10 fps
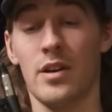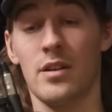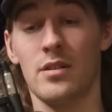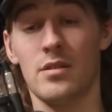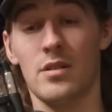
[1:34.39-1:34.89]

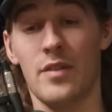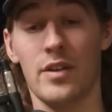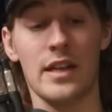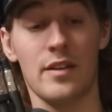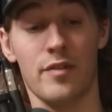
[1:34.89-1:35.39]

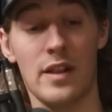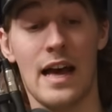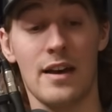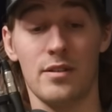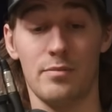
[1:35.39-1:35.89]
it laid
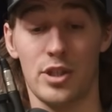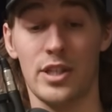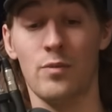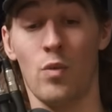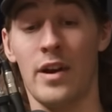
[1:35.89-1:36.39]
flat,
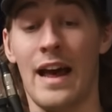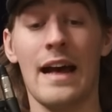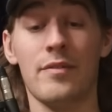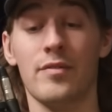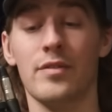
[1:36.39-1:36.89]
machine one
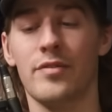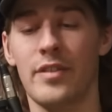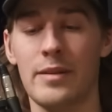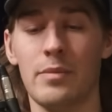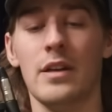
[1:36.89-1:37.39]
half of the
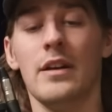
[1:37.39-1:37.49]
frame,